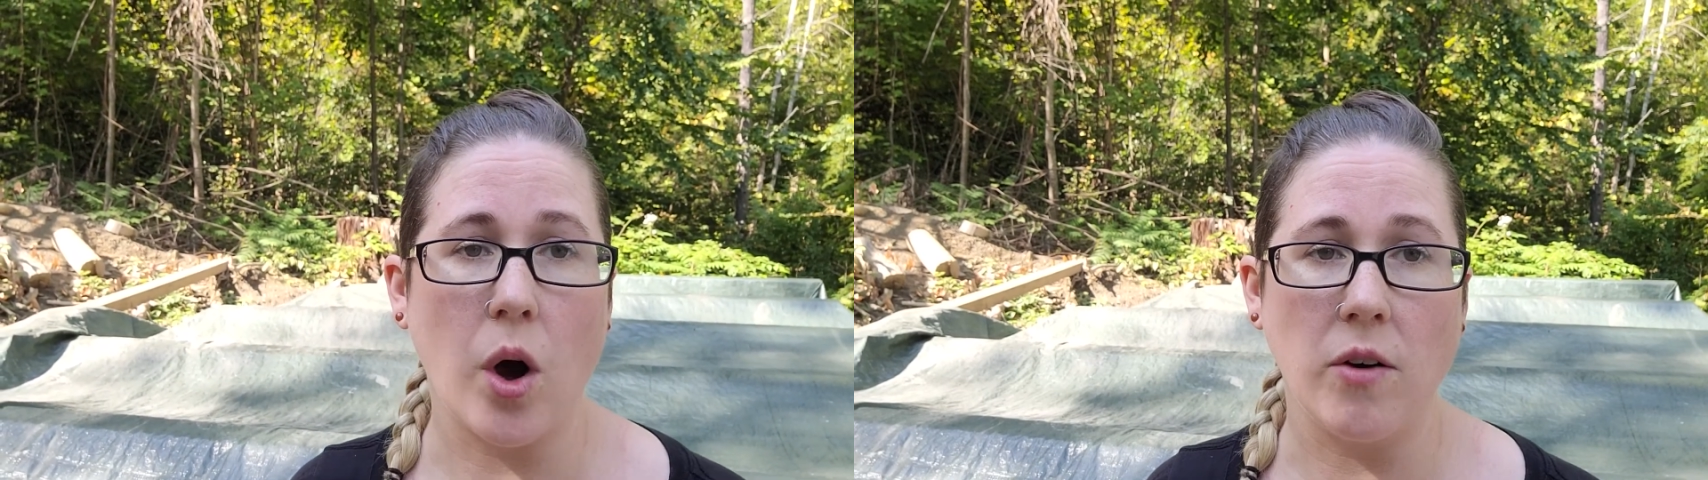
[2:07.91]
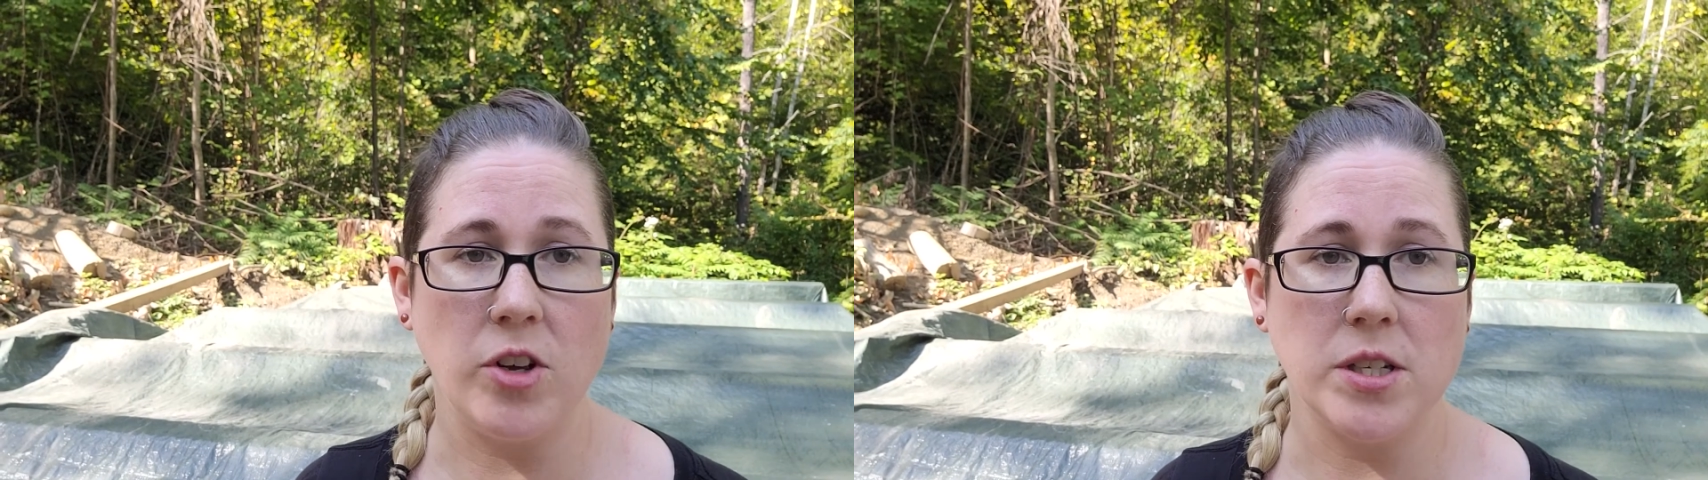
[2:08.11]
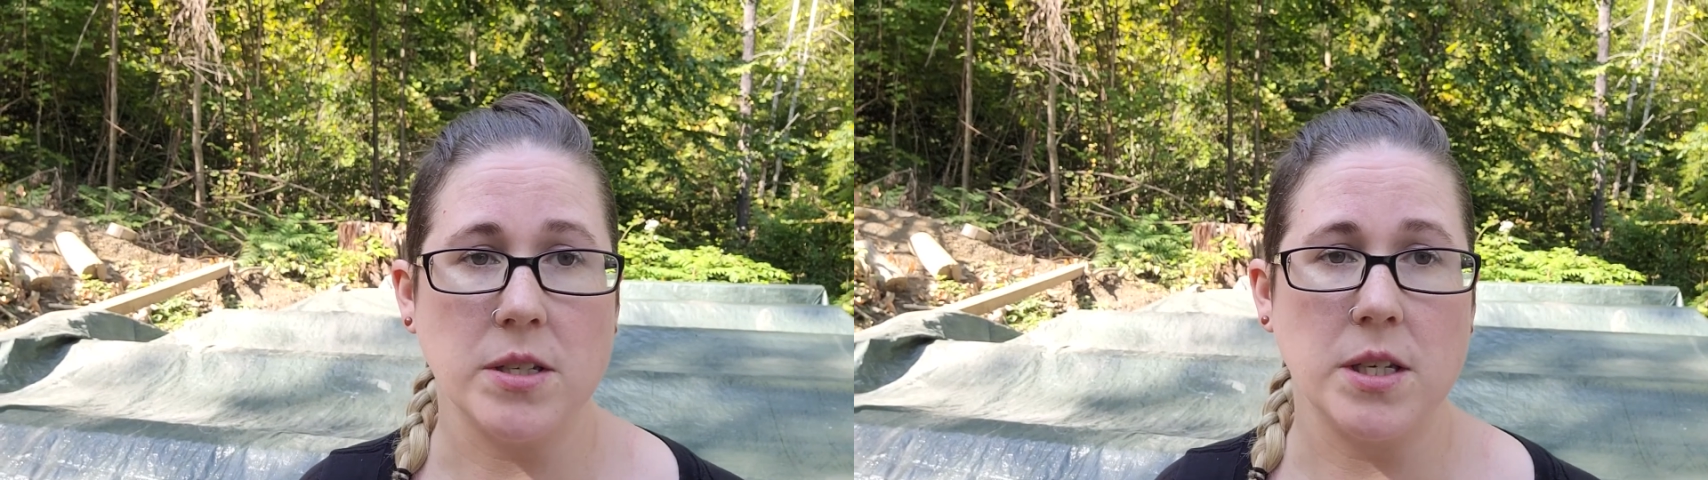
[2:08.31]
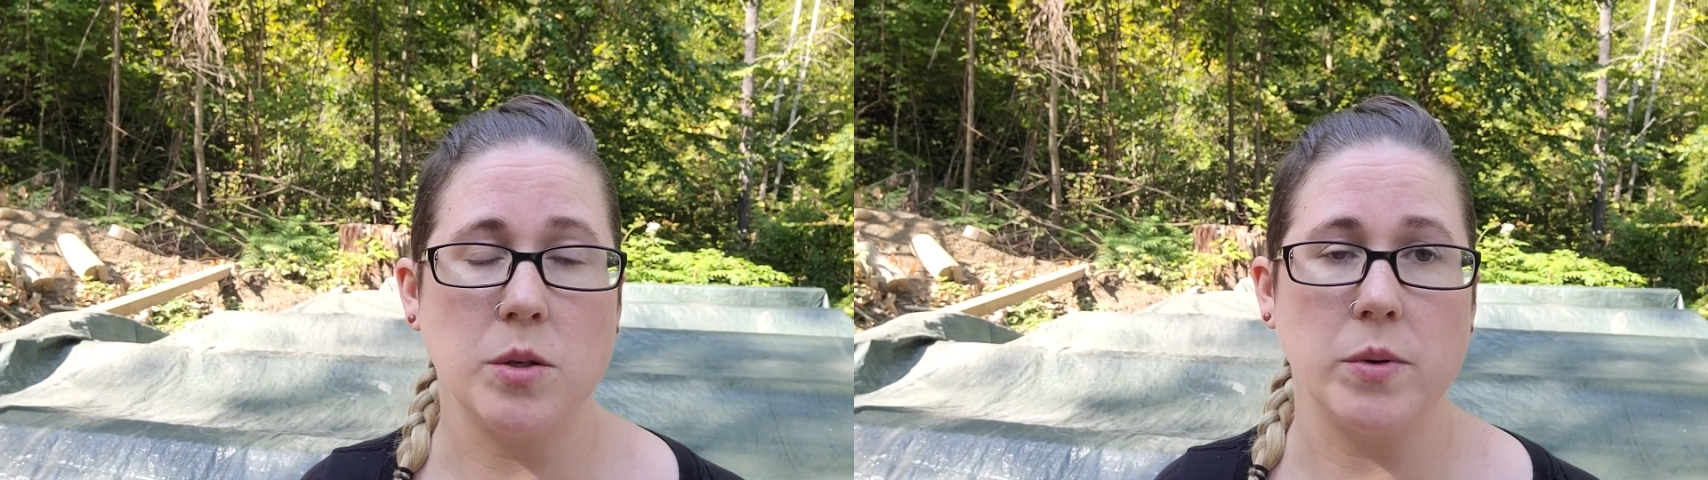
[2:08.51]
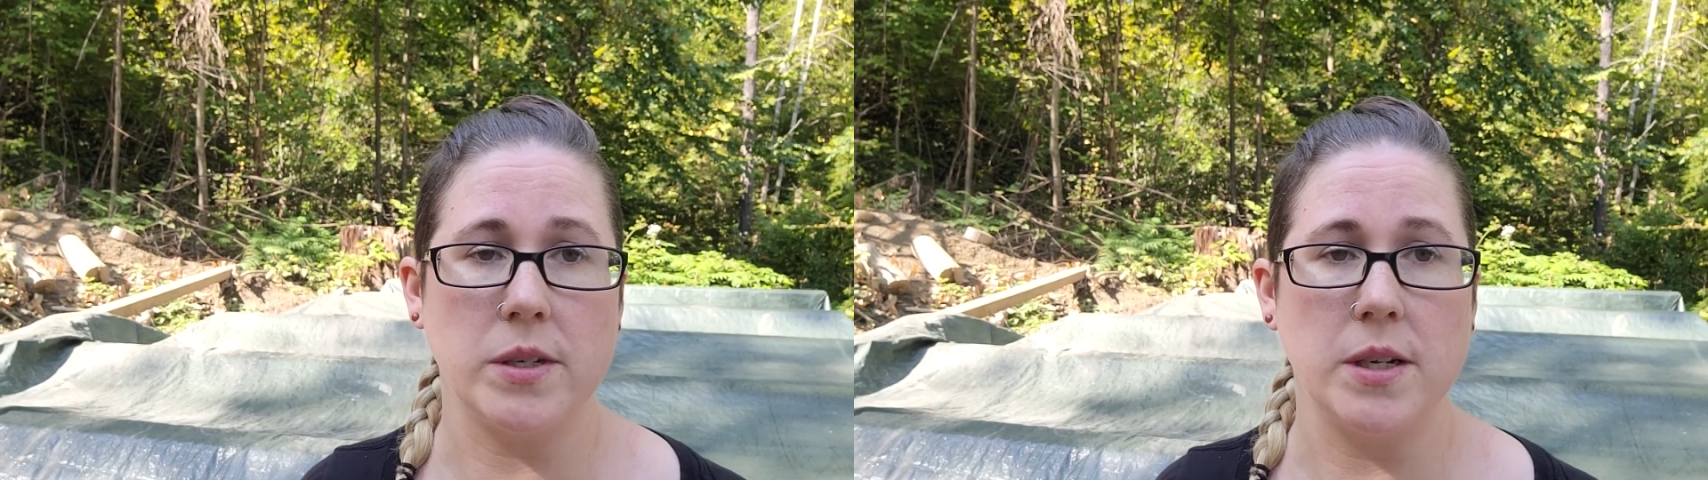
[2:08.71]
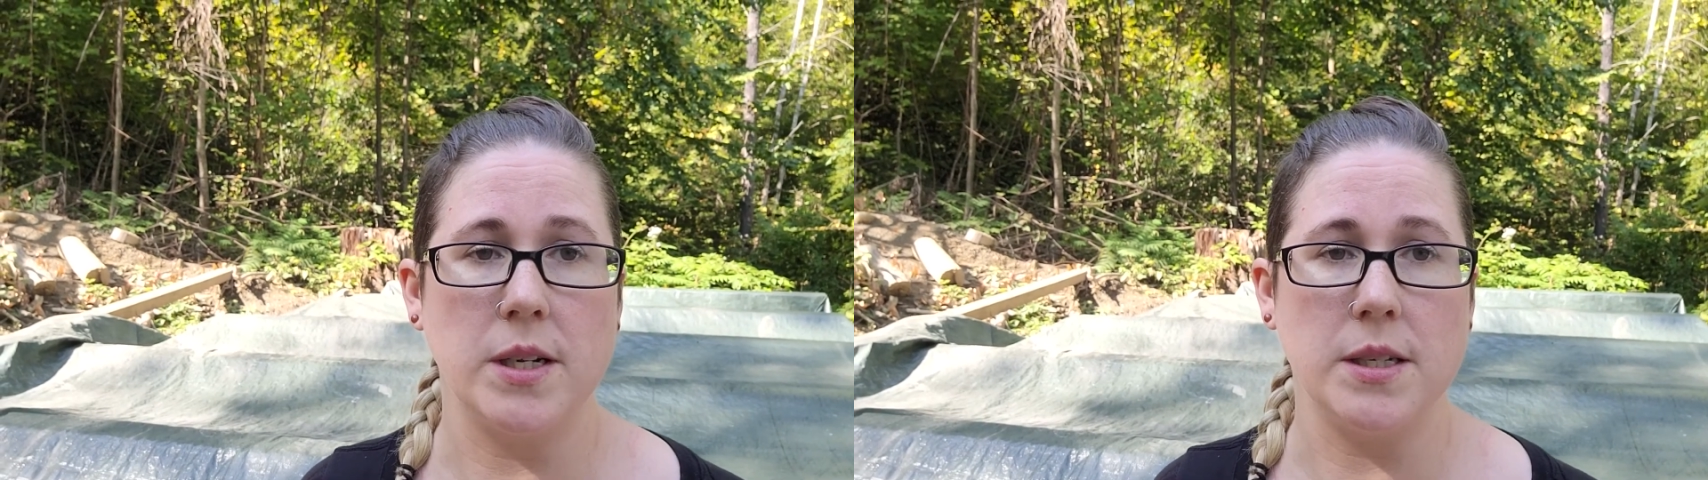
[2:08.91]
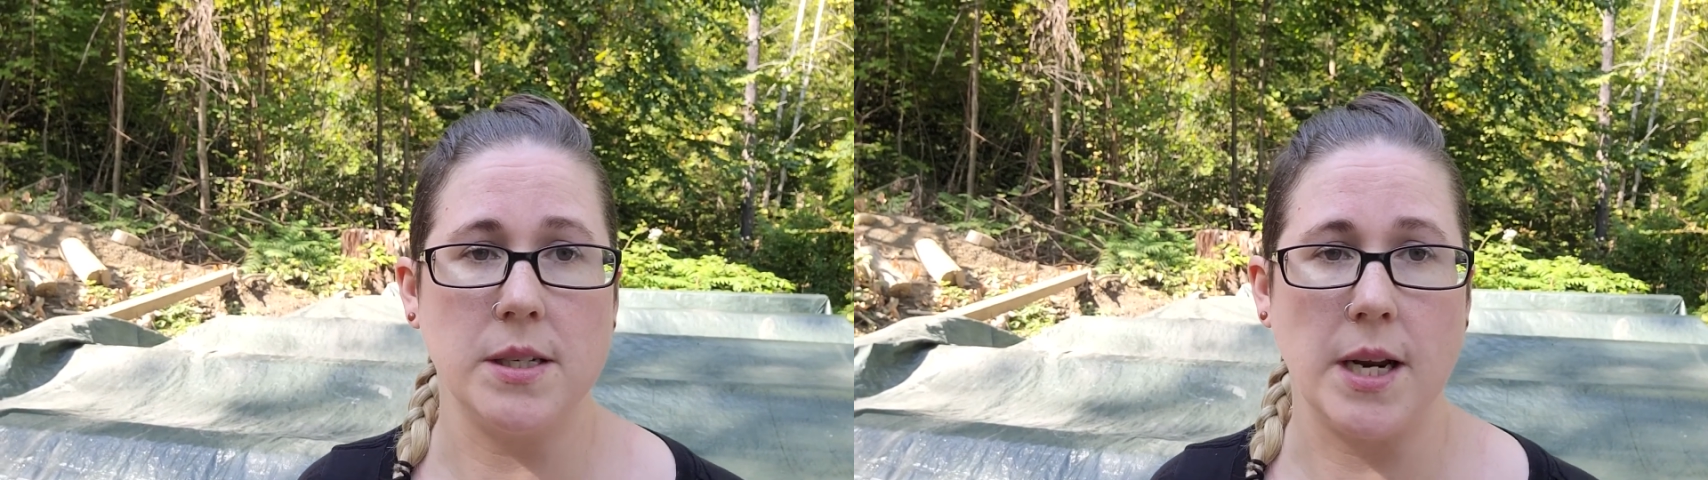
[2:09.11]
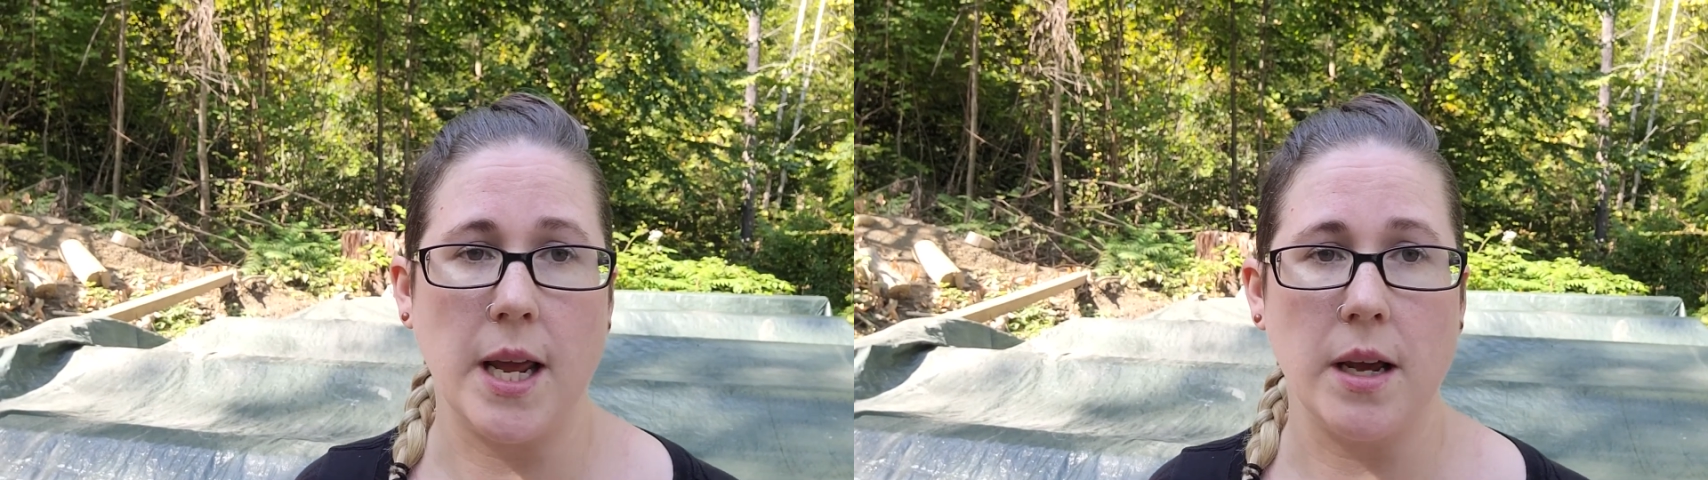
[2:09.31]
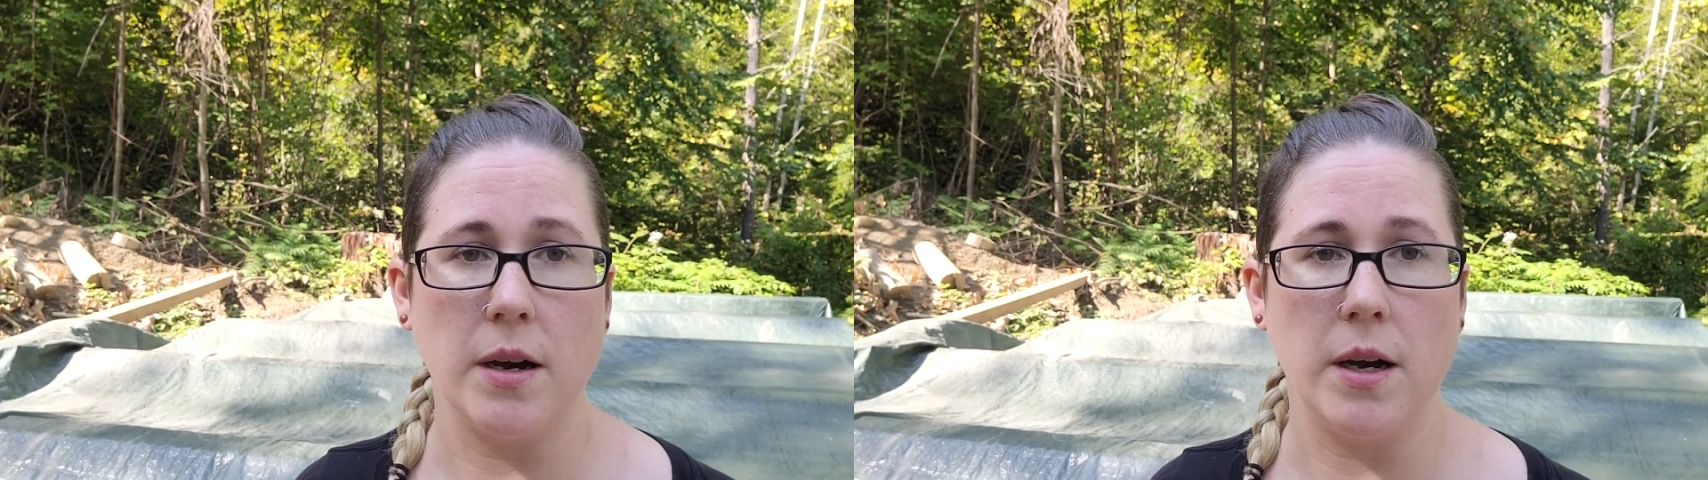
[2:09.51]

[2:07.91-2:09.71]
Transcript: obviously twisted his knee,